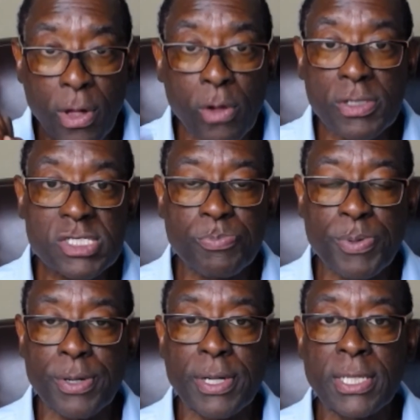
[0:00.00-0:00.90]
the Holy
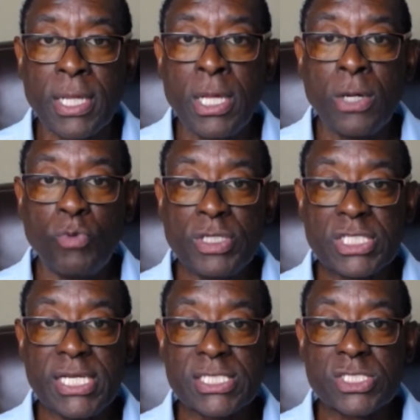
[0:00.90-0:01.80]
Spirit, which
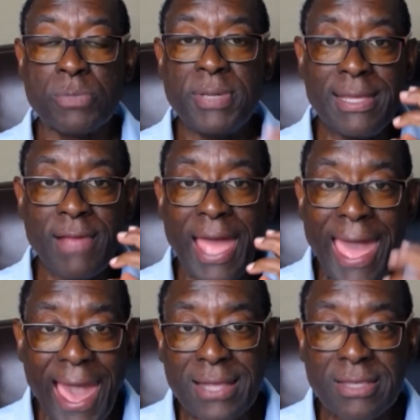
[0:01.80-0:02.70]
is to be
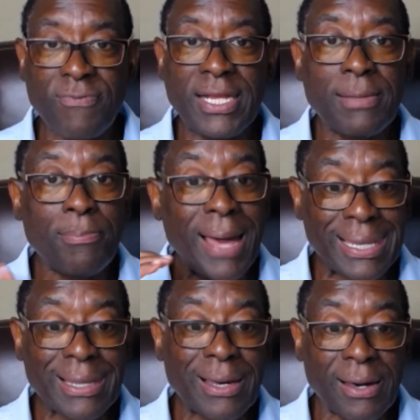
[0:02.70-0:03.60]
activated by
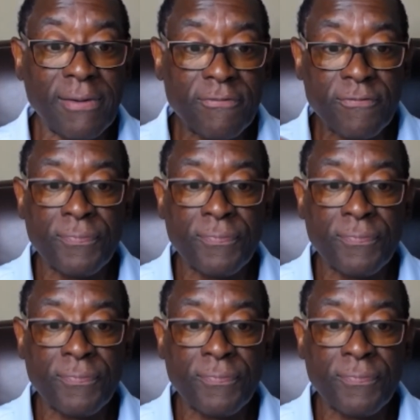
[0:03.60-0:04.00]
love.